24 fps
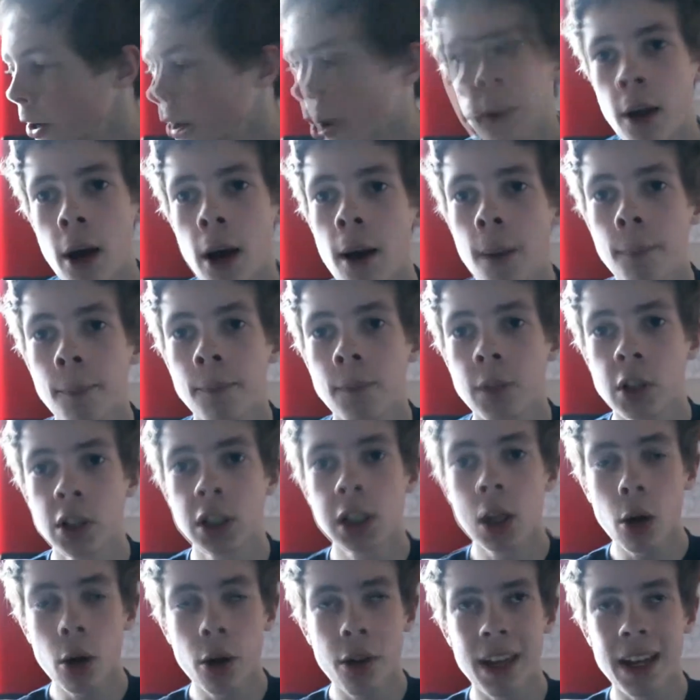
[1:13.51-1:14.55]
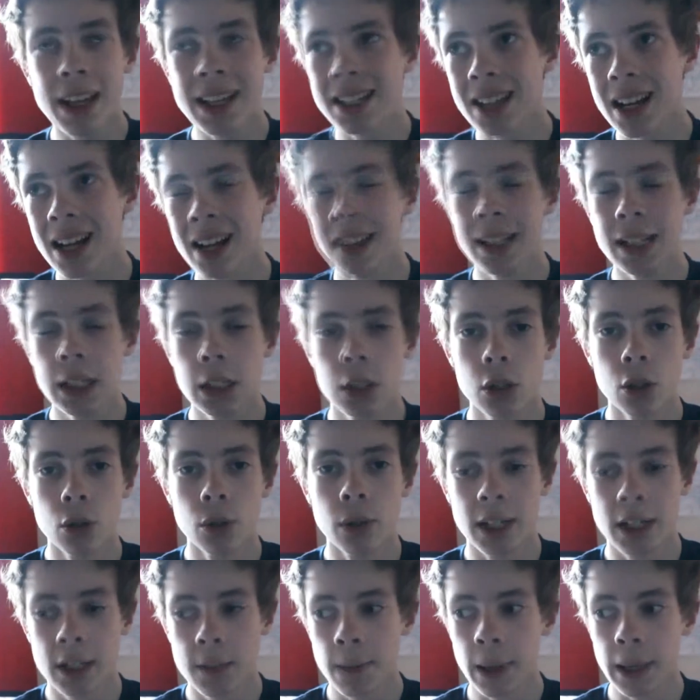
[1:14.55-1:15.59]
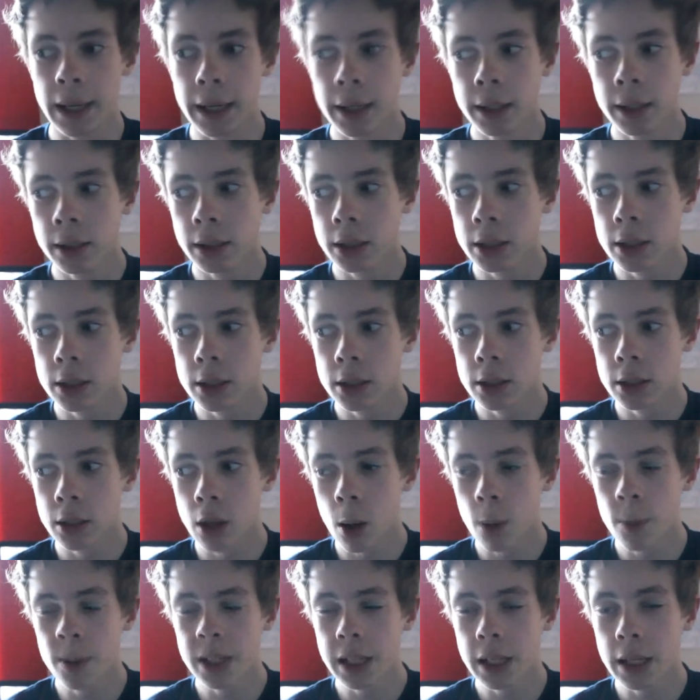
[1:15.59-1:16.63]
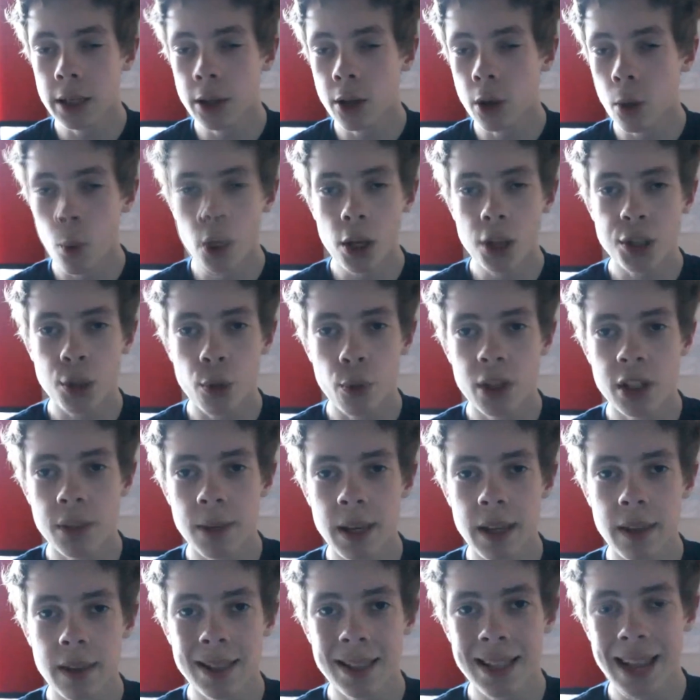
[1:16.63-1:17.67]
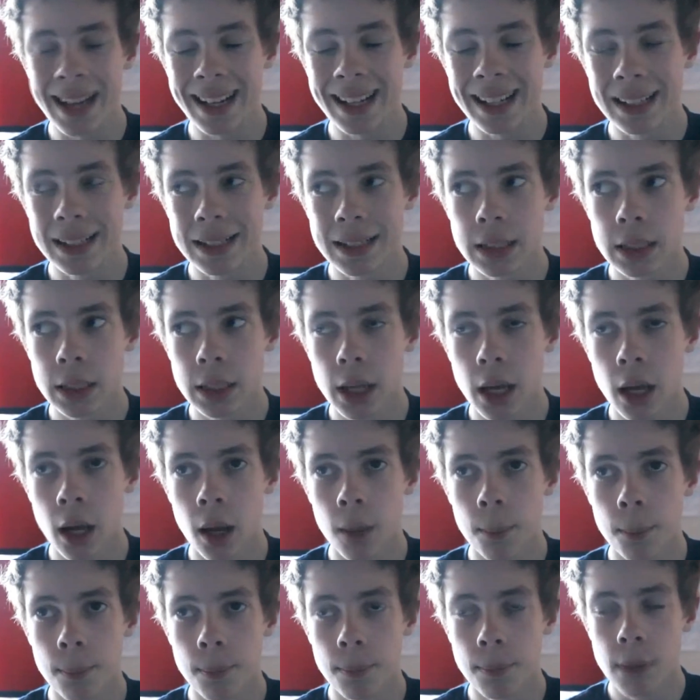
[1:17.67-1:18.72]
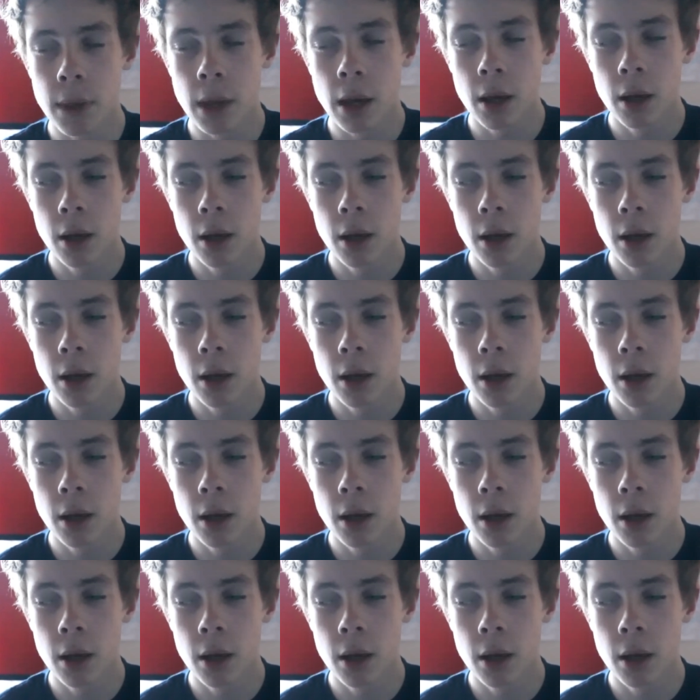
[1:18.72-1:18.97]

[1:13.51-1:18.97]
now, um, there's a lot of things I need to explain, because obviously there was going to be the second um,